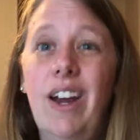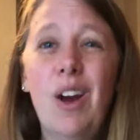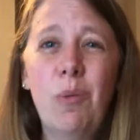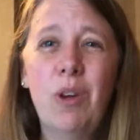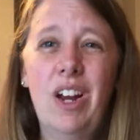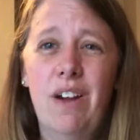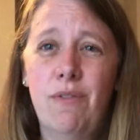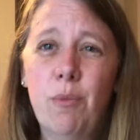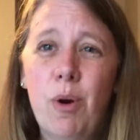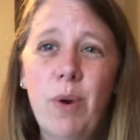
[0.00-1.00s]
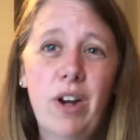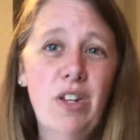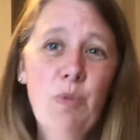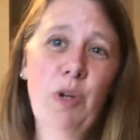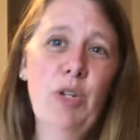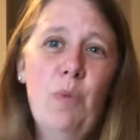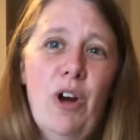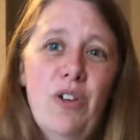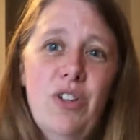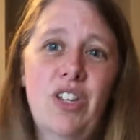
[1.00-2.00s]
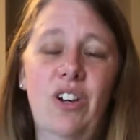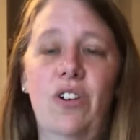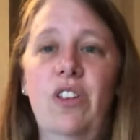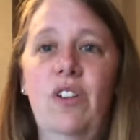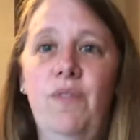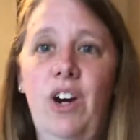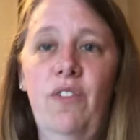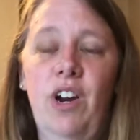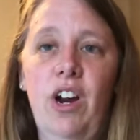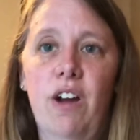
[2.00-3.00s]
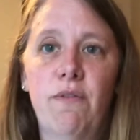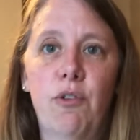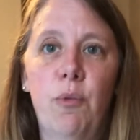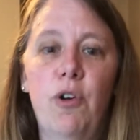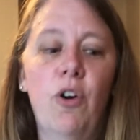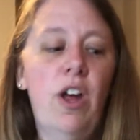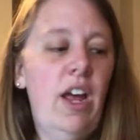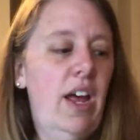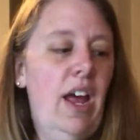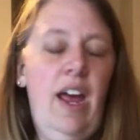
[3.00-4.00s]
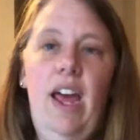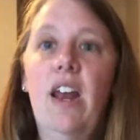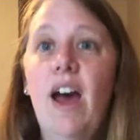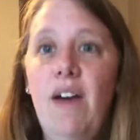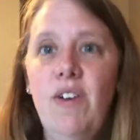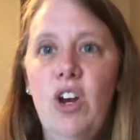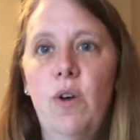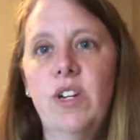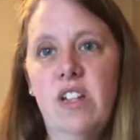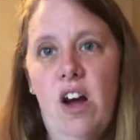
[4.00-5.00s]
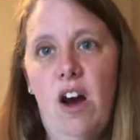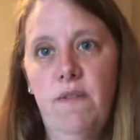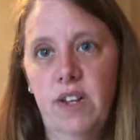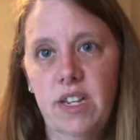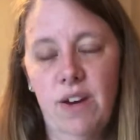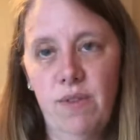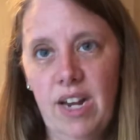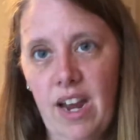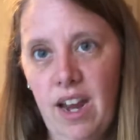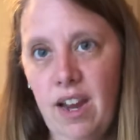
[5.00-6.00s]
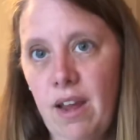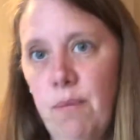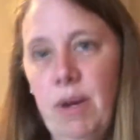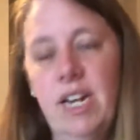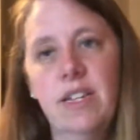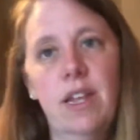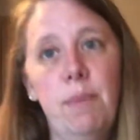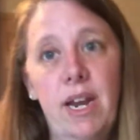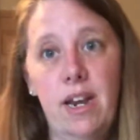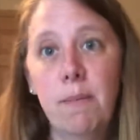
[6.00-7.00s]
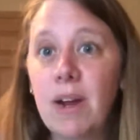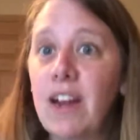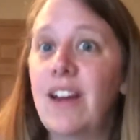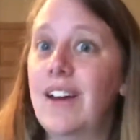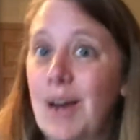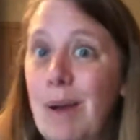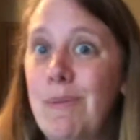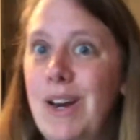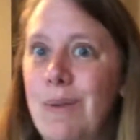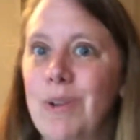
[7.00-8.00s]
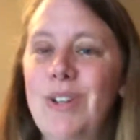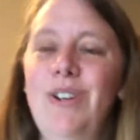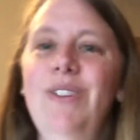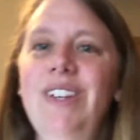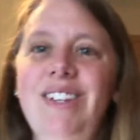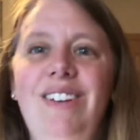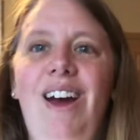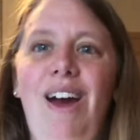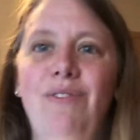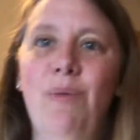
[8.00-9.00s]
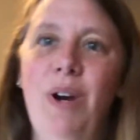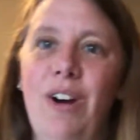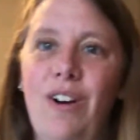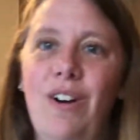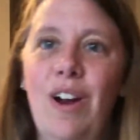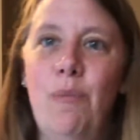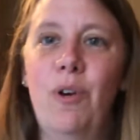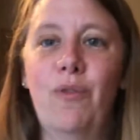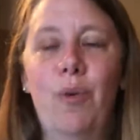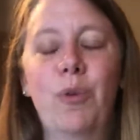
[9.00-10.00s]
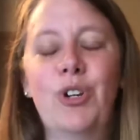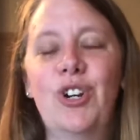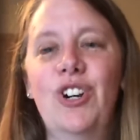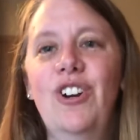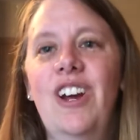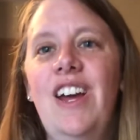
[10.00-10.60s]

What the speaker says: now I'm really comfortable wearing the sports bras. They're very, very comfortable. And not having to go into the office every day because of the pandemic, I've been able to do this and not have to wear a more formal shirt.